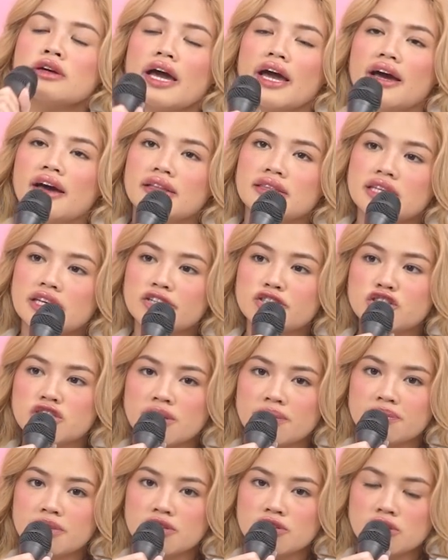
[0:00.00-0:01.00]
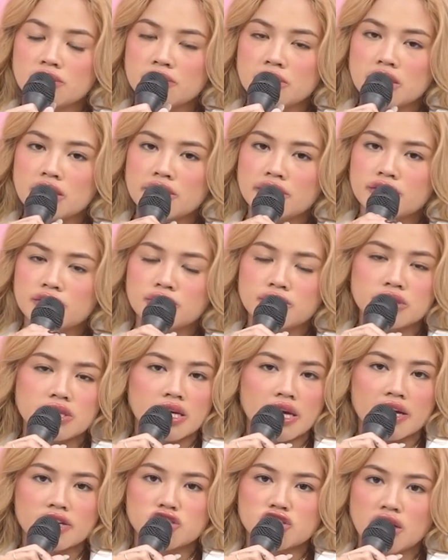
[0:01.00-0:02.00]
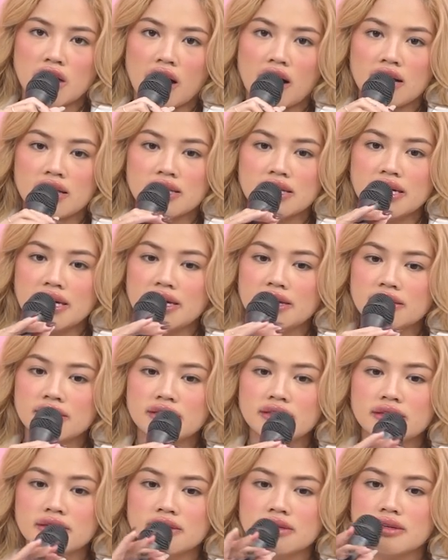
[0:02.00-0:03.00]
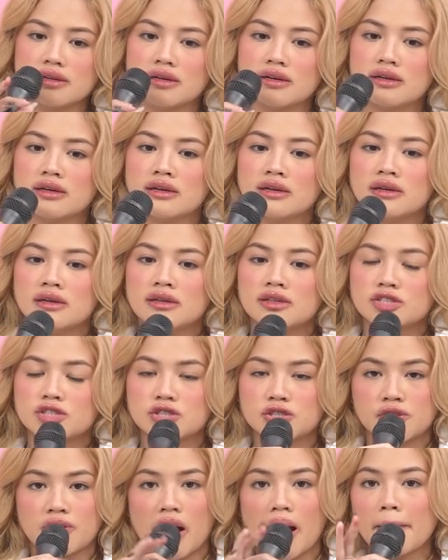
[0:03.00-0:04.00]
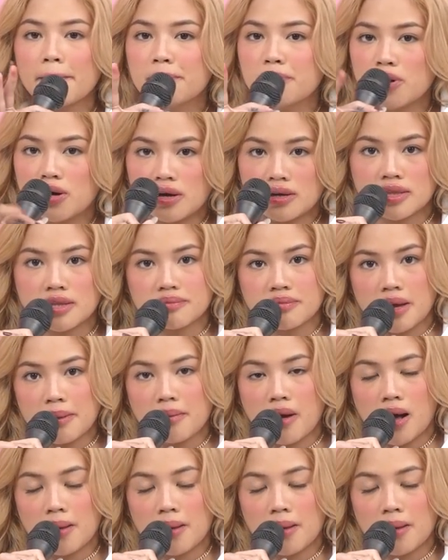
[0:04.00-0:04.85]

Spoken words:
And he shipped it to me through DHL in the scrapbook that my